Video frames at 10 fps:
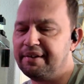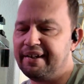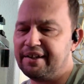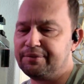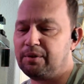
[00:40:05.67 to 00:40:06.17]

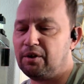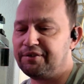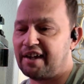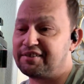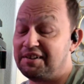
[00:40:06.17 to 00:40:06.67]
as well as
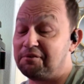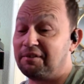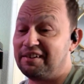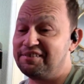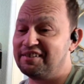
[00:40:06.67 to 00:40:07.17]
actually
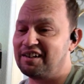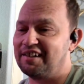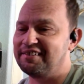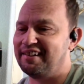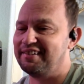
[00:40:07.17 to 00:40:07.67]
releasing
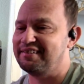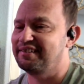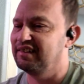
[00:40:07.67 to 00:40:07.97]
content.